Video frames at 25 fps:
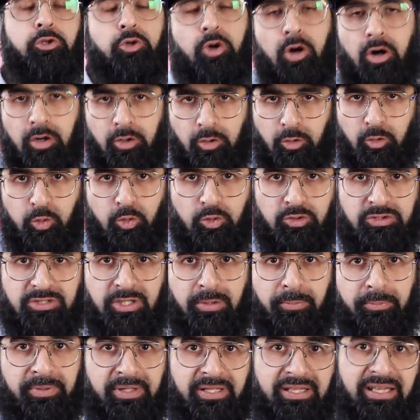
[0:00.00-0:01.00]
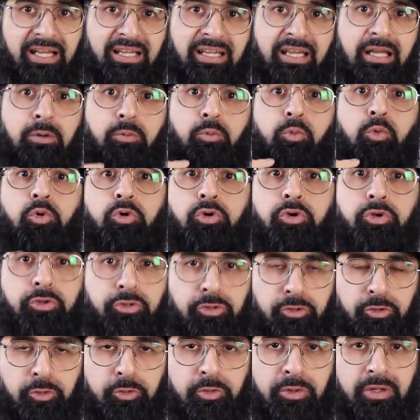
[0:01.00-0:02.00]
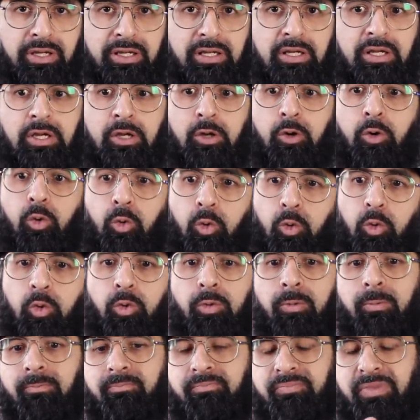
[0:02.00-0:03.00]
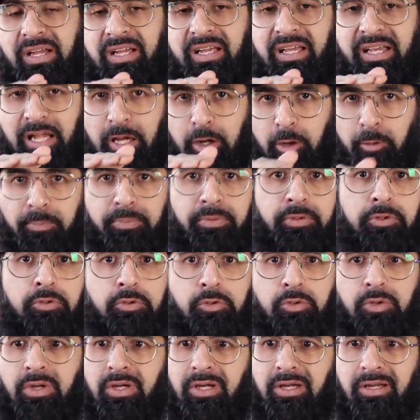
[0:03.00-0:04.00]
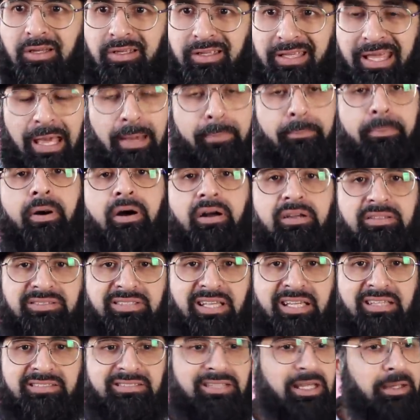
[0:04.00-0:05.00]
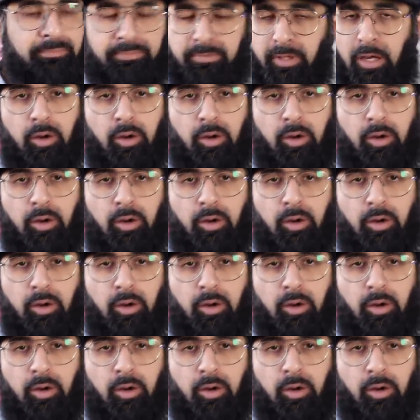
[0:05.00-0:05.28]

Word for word: You can't call somebody that can walk you through it or that can help you get past that step.